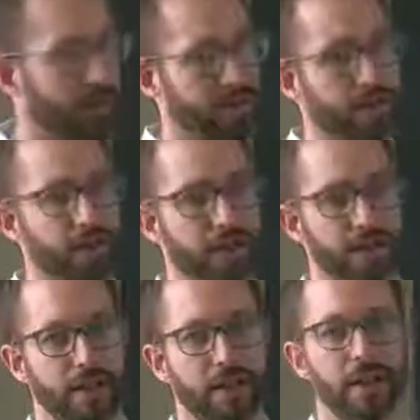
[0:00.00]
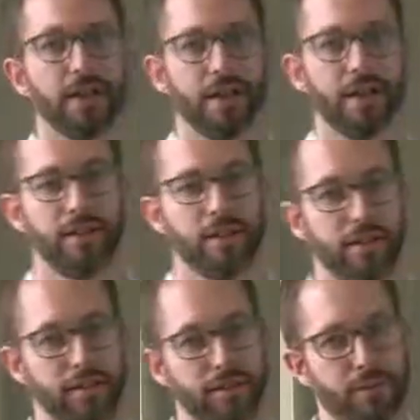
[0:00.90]
rest of that data is
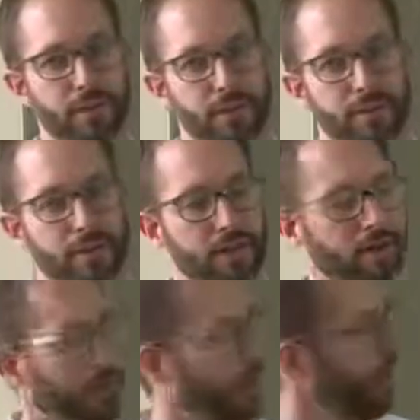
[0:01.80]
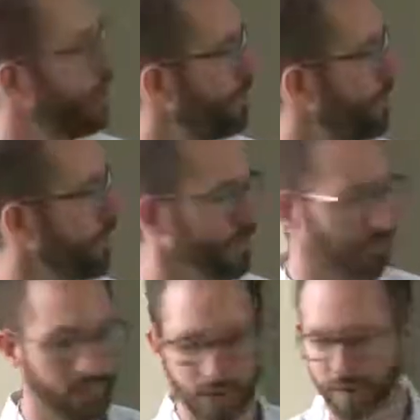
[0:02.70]
hidden somewhere in this H T M L.
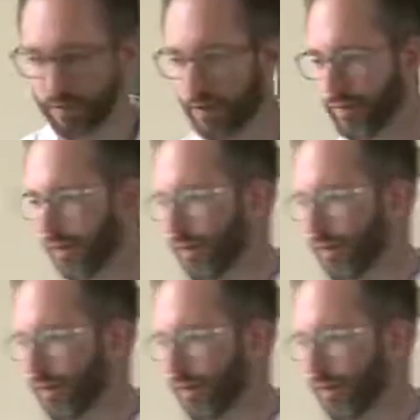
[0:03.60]
So we have to